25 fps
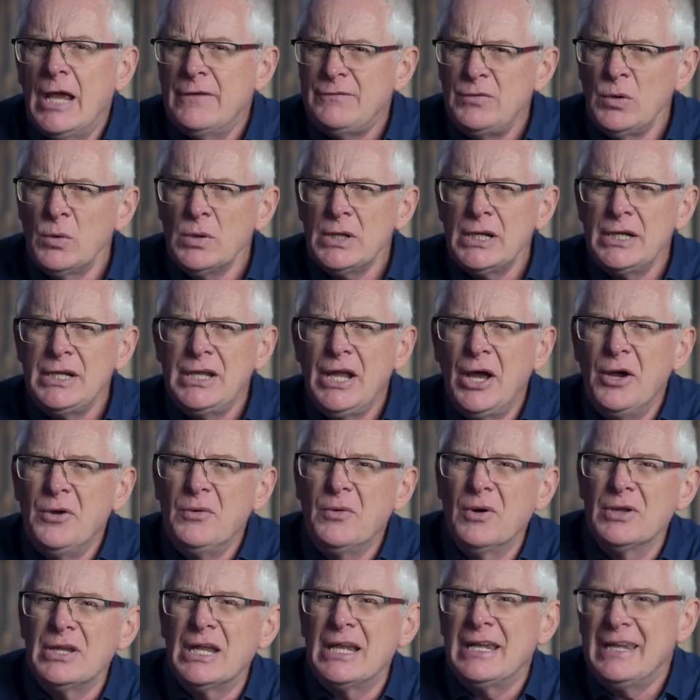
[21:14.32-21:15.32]
If you want to know
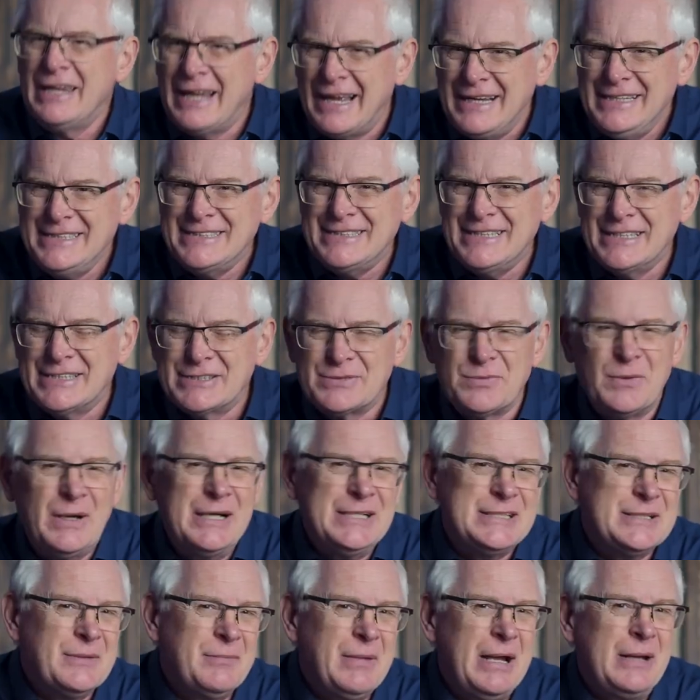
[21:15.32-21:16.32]
what the laziest way
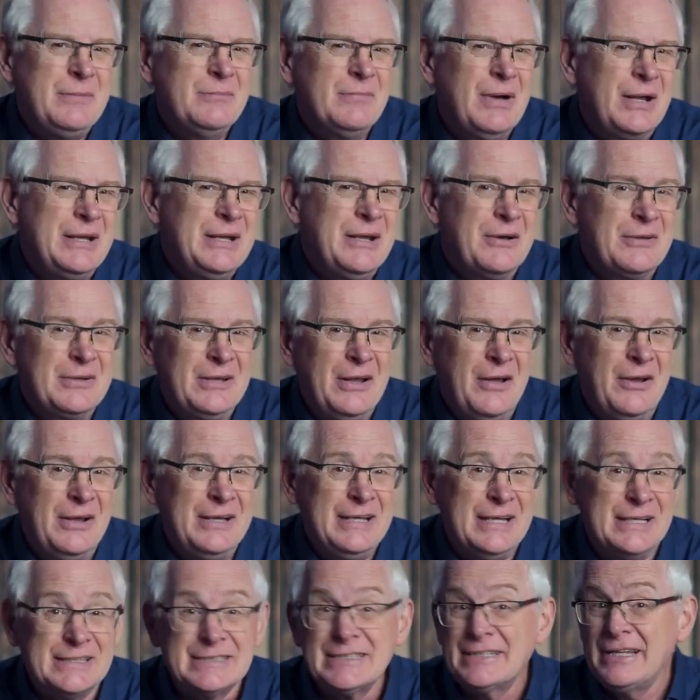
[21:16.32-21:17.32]
to make money
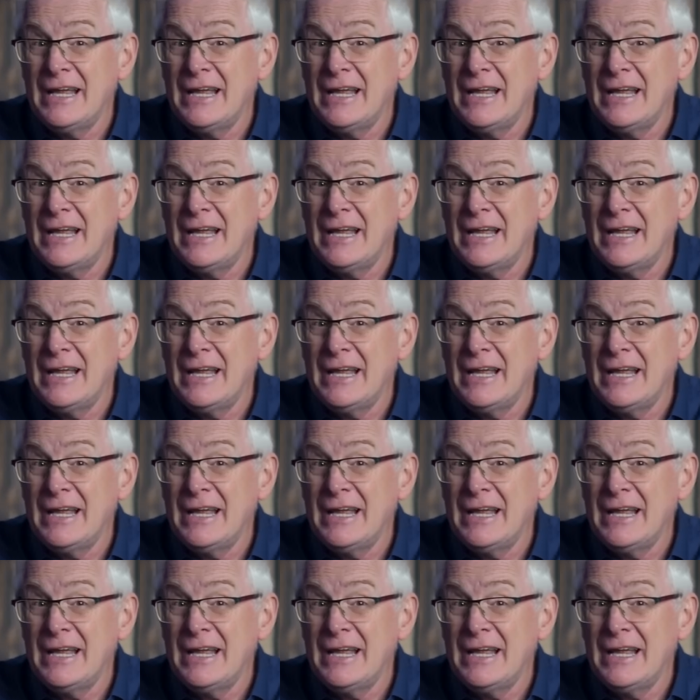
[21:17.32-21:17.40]
online is,